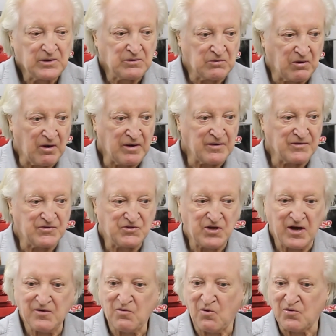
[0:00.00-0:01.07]
right?
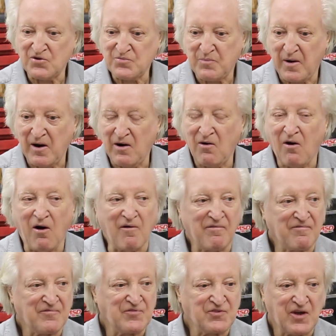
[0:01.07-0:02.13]
ten horsepower
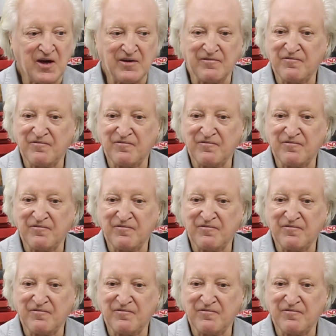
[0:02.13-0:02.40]
off, say,